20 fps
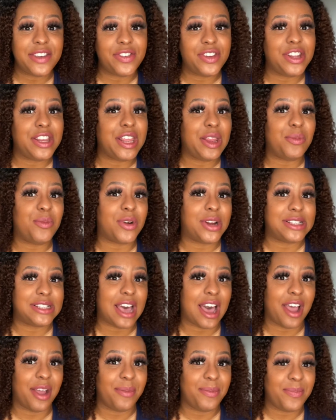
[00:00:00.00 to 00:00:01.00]
you need more
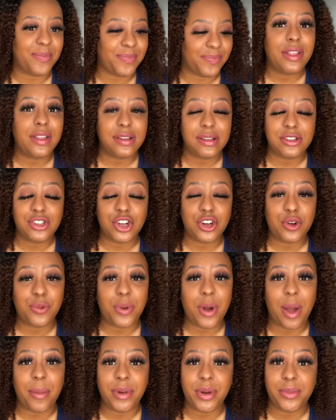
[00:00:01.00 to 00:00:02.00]
time. Journal
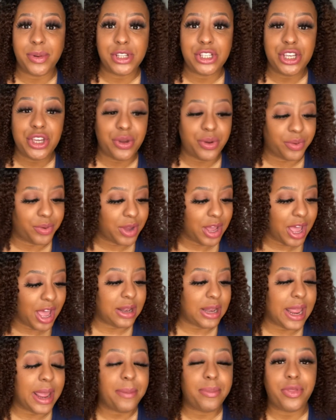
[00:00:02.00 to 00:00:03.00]
prompt number 2.
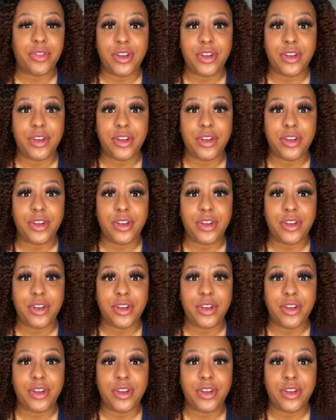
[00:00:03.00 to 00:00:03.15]
Name 3